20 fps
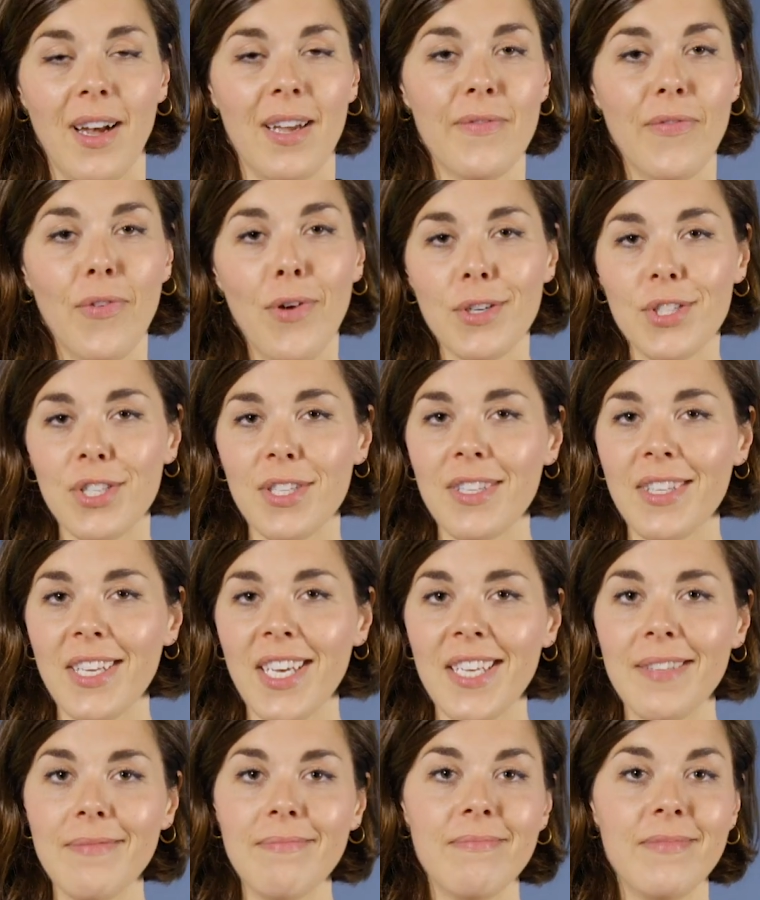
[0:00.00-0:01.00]

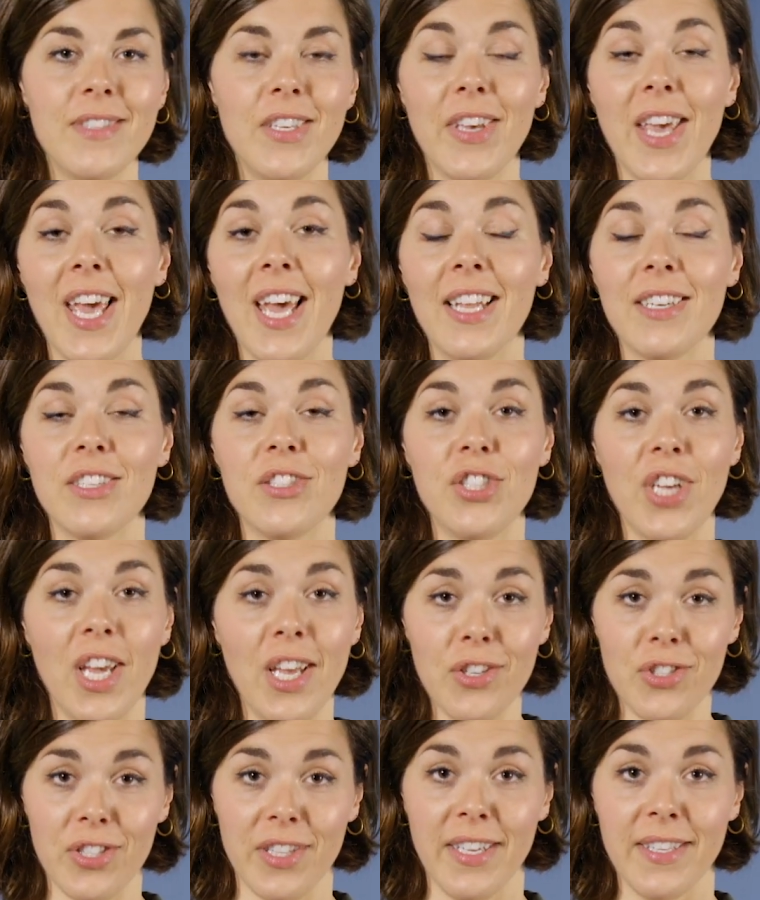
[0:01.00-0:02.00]
Unfortunately, you can't
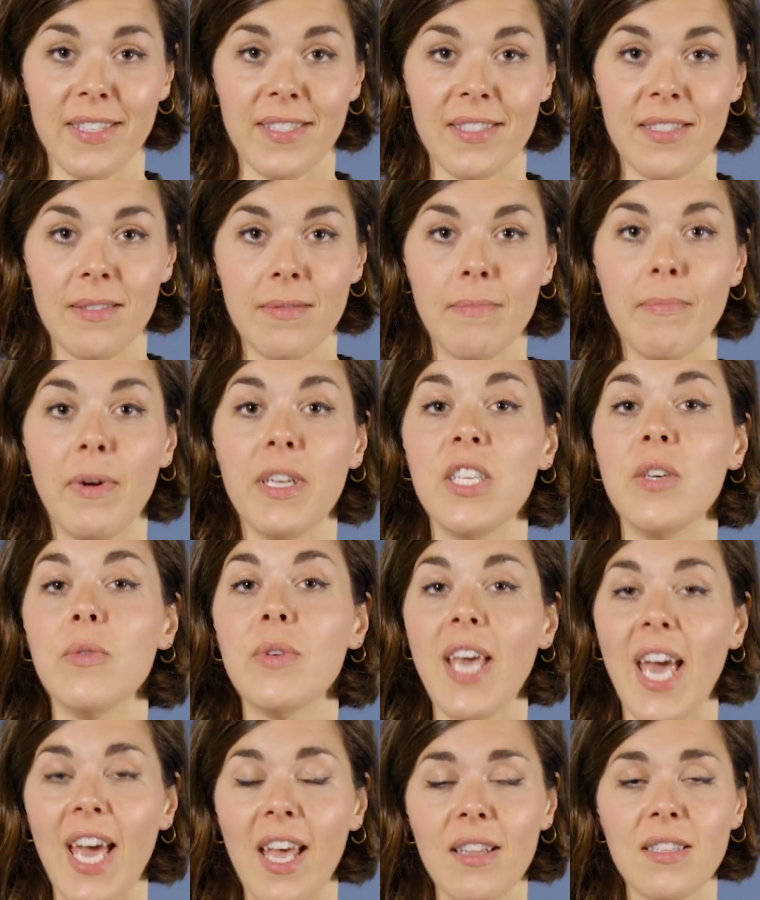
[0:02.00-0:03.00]
change this, but you
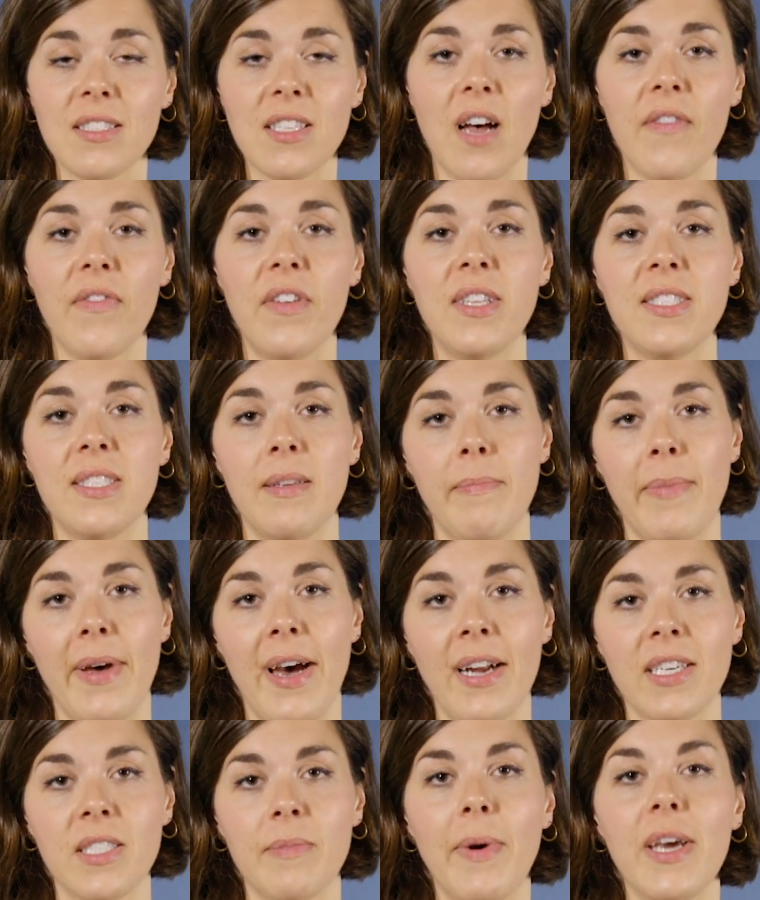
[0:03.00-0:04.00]
can soften its
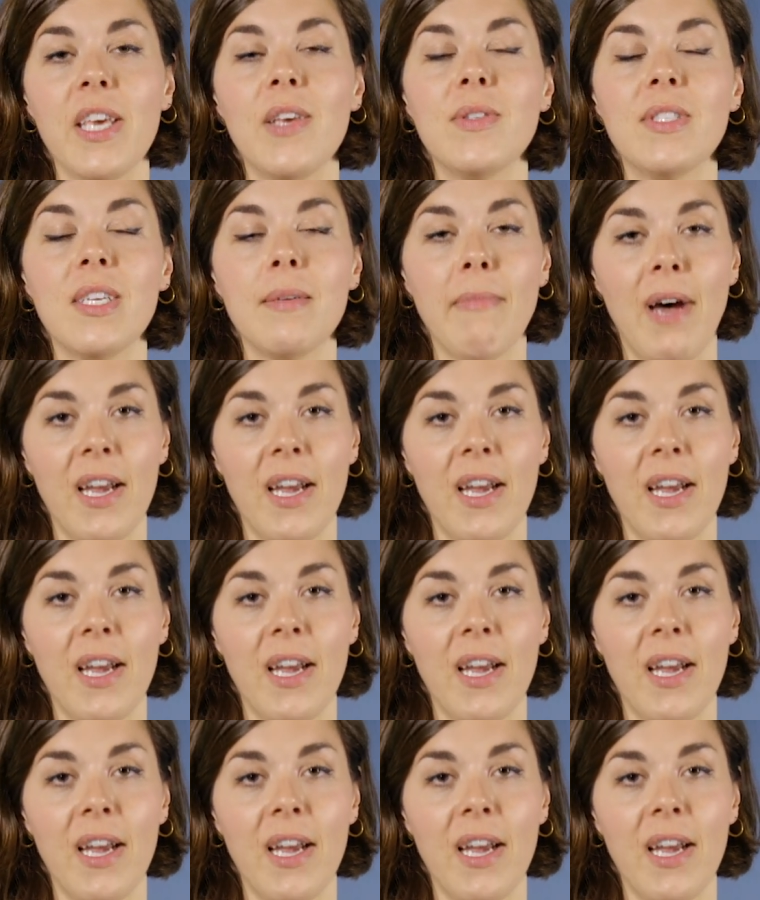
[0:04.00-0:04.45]
impact by using